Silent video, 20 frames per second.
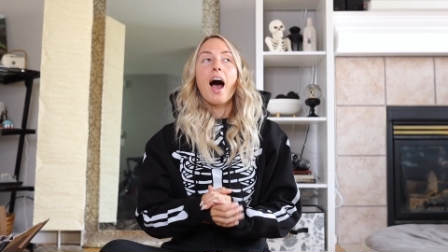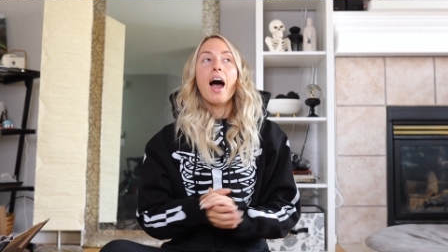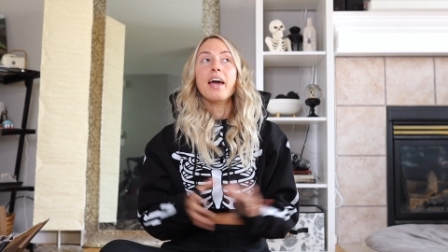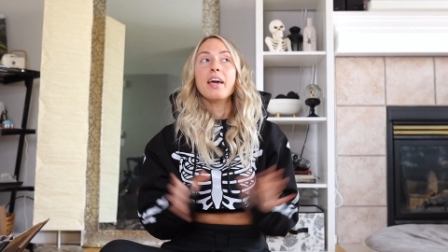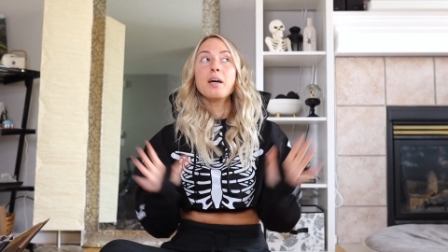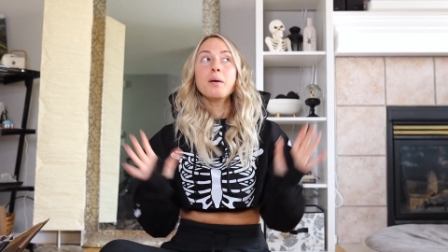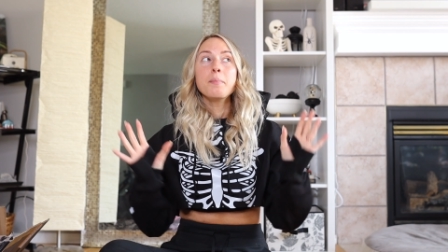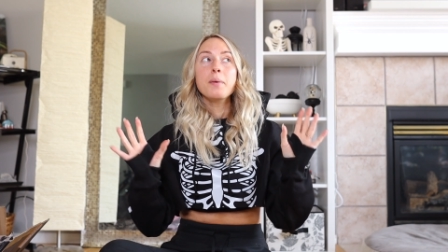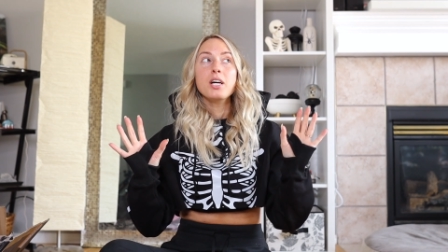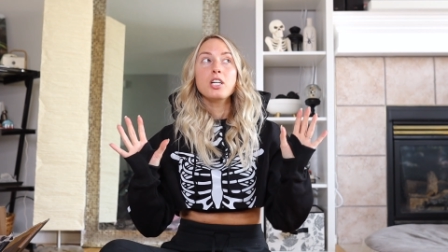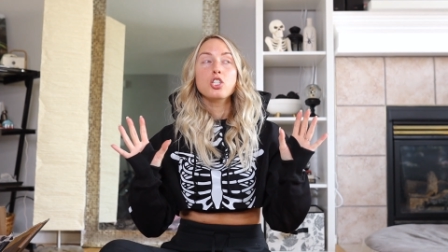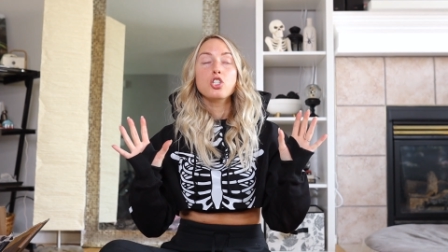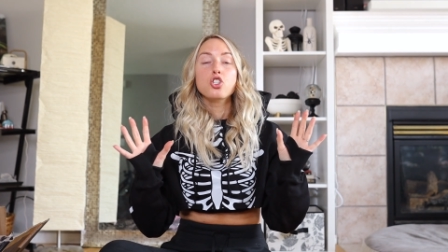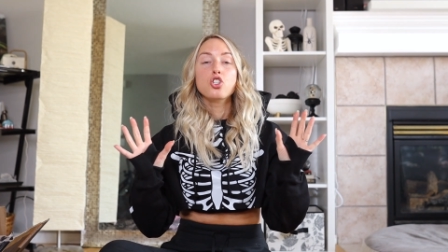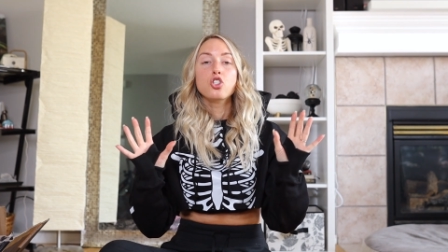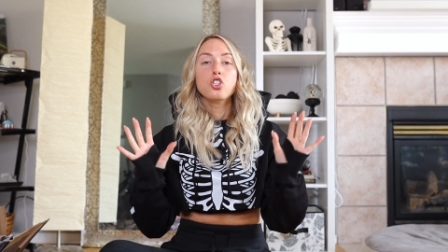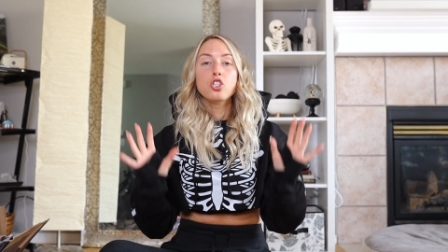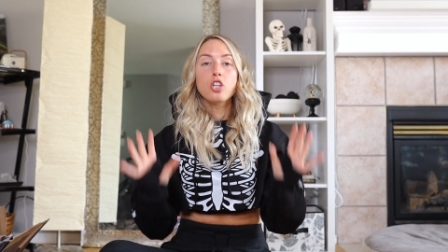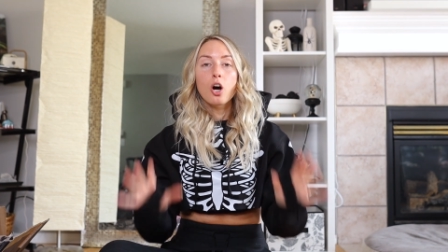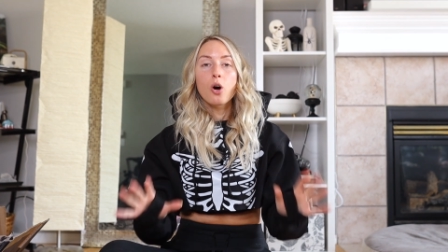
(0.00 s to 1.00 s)
I am
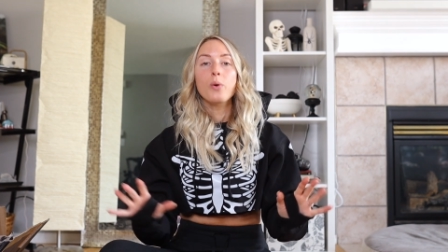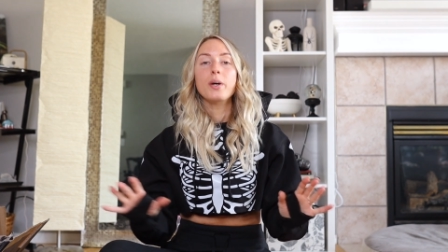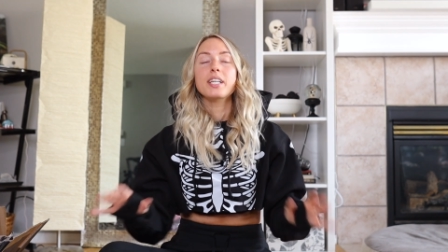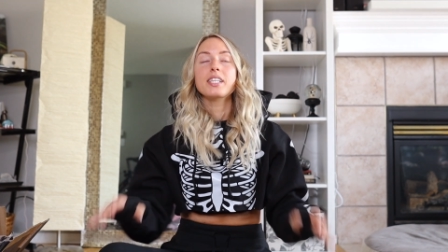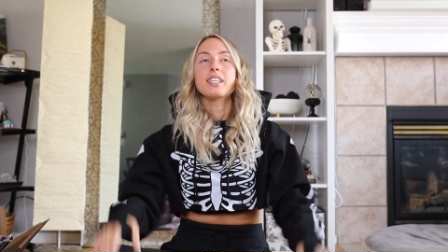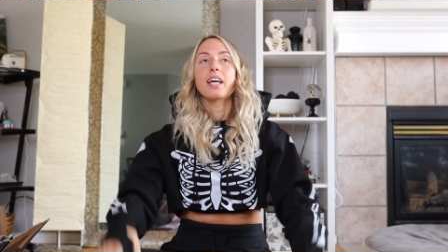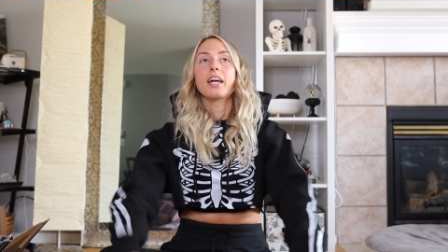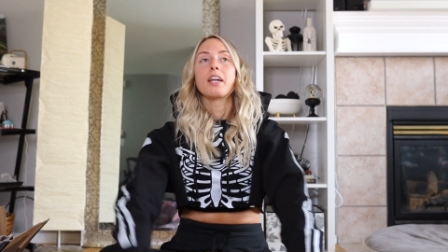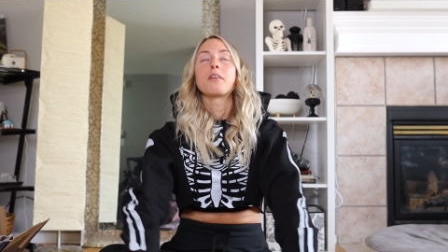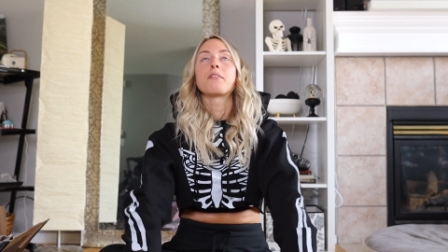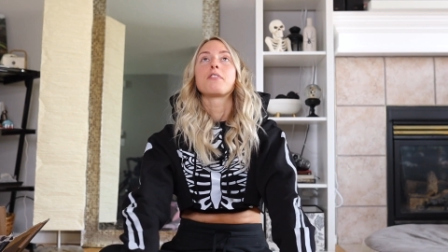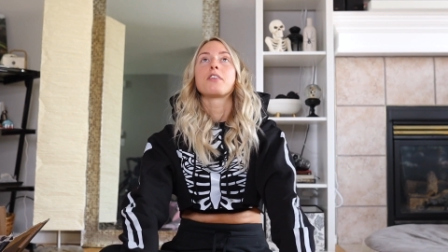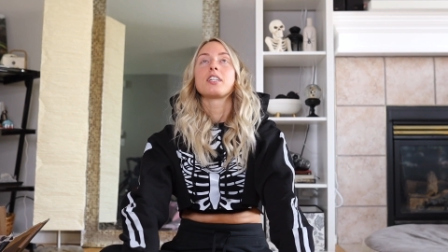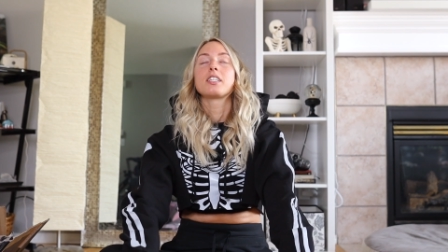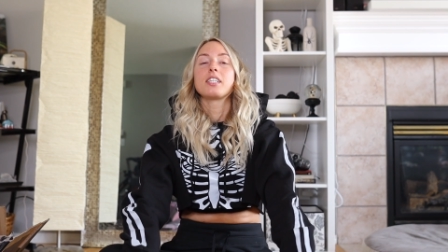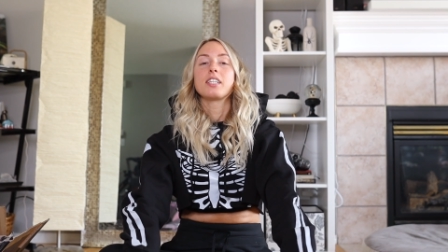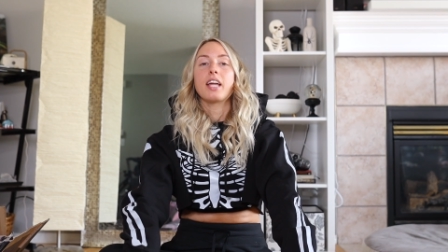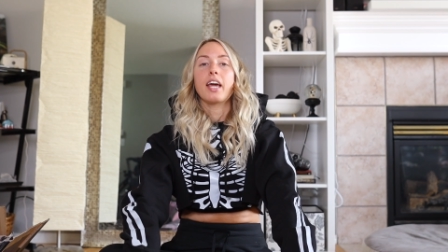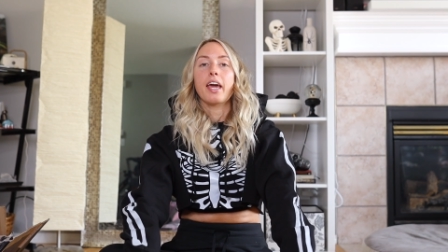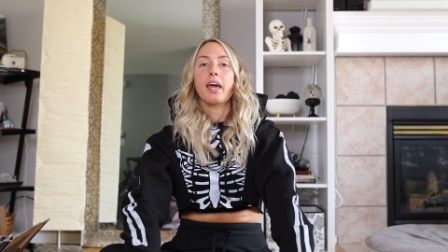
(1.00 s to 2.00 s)
so excited for
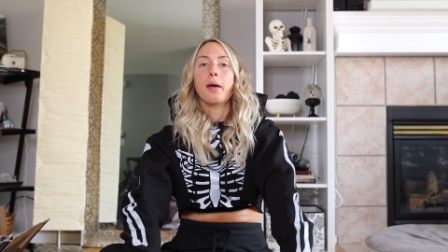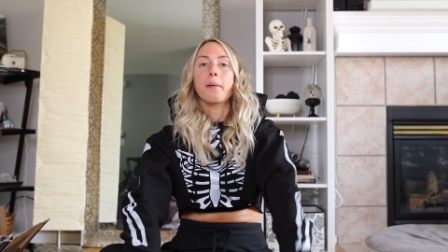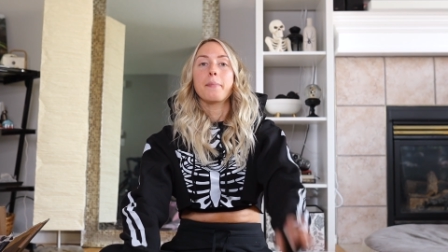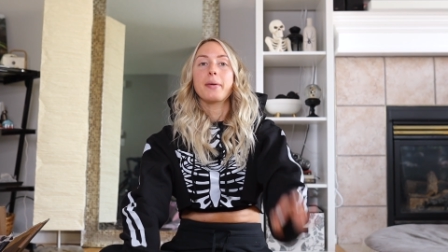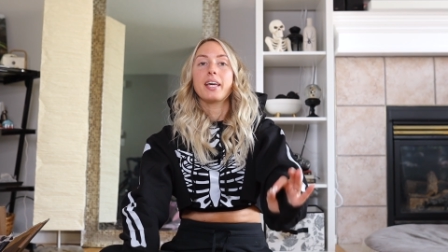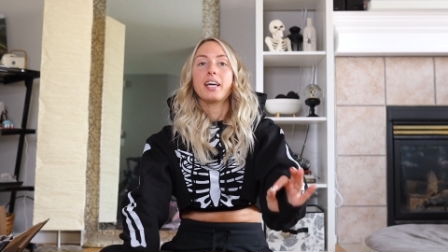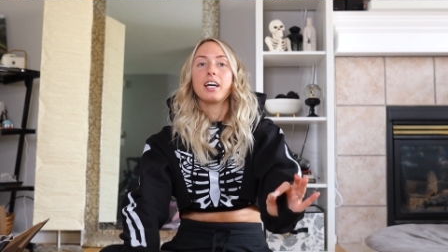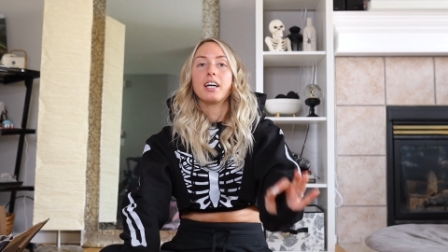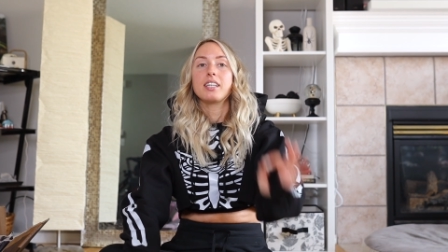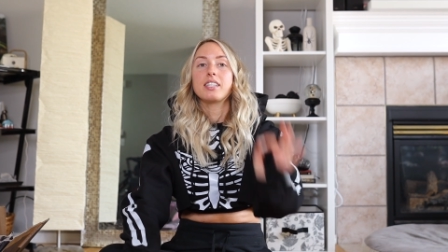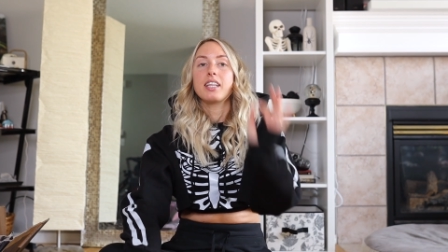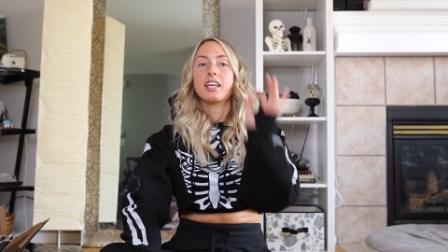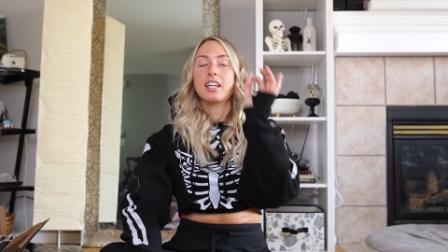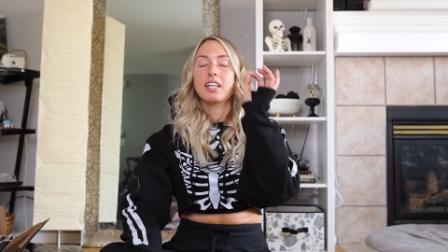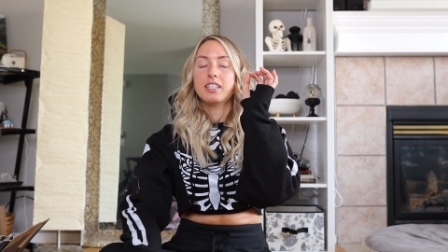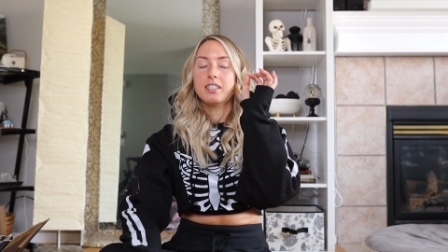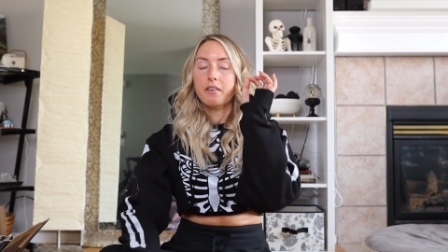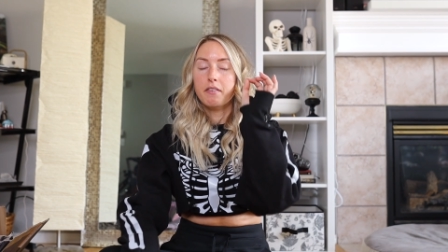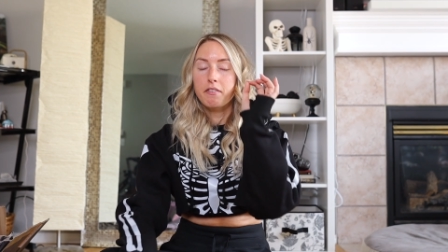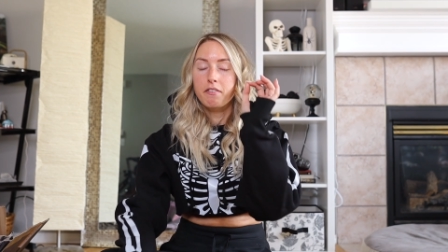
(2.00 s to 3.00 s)
today because
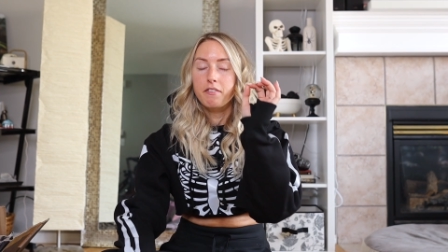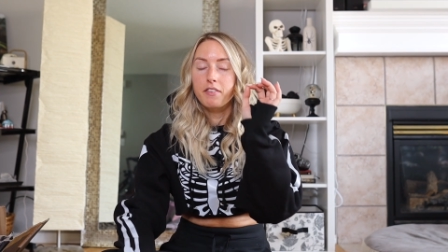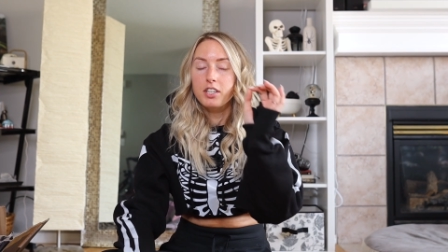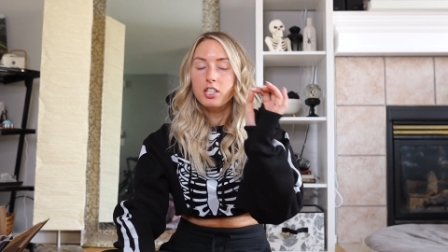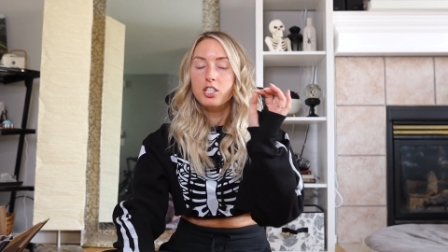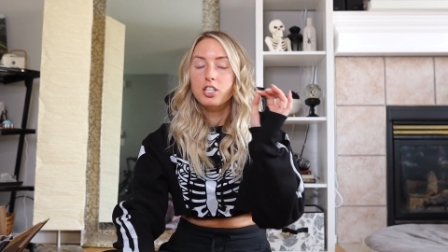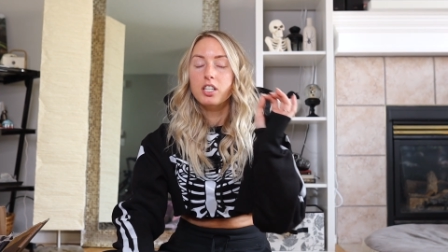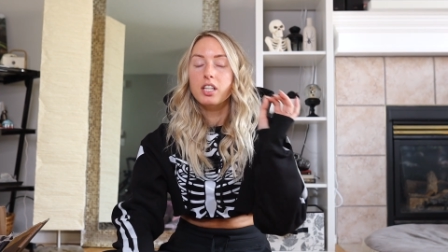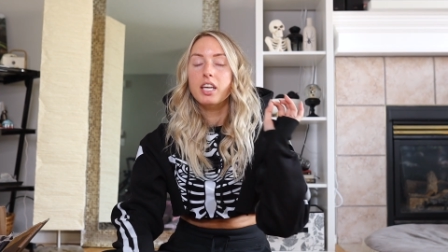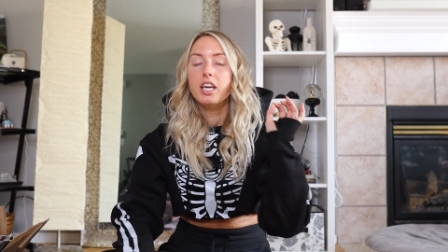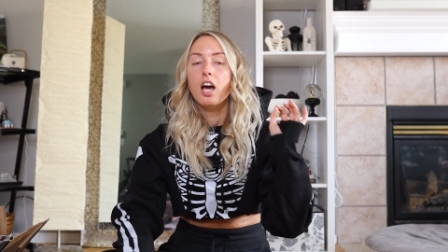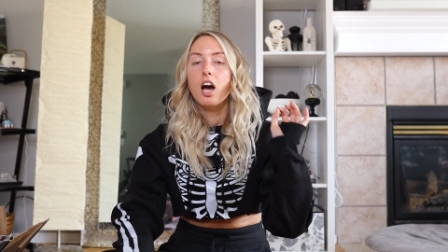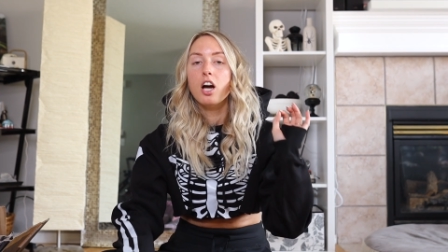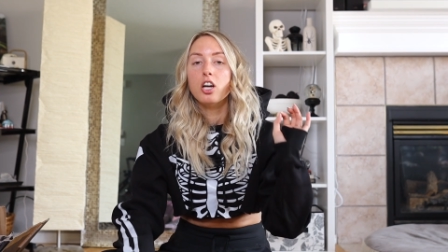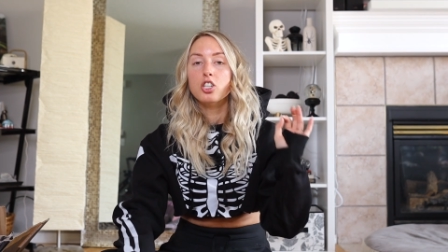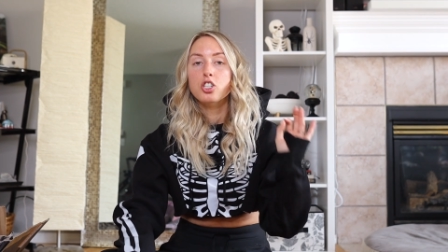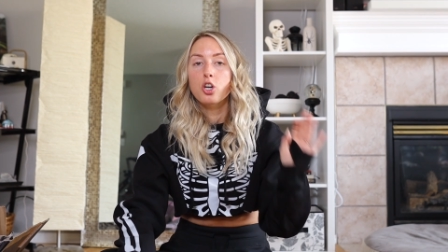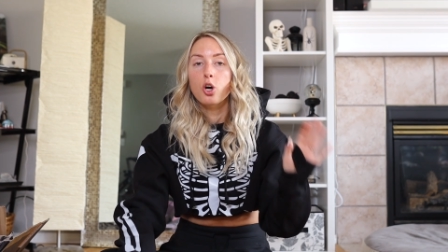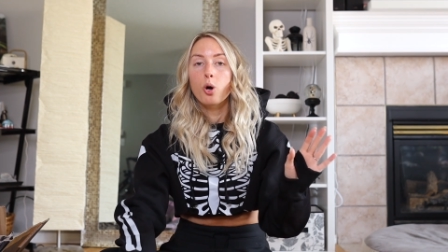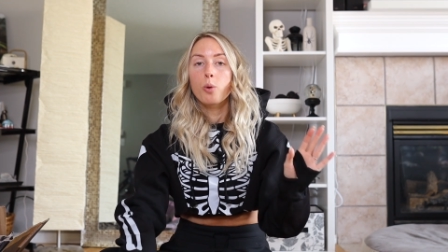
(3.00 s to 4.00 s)
it is officially
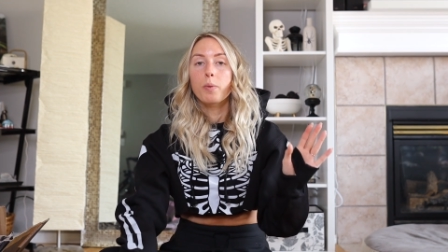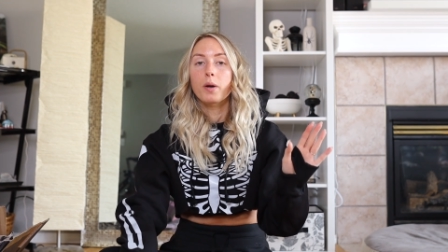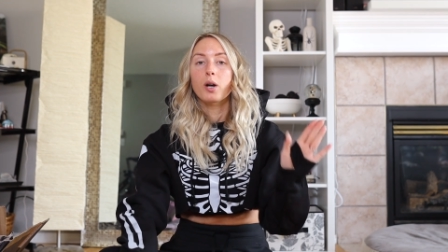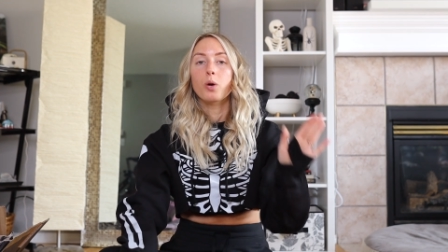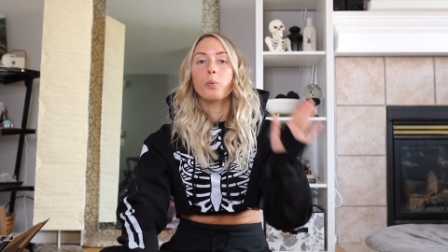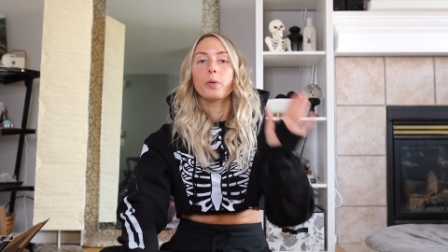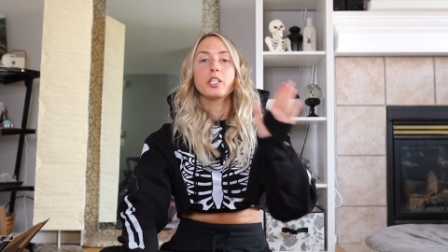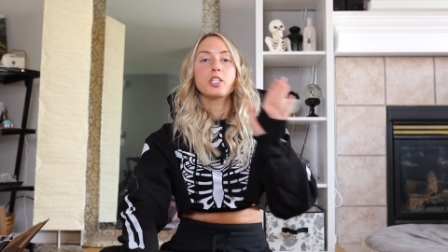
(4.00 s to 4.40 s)
October,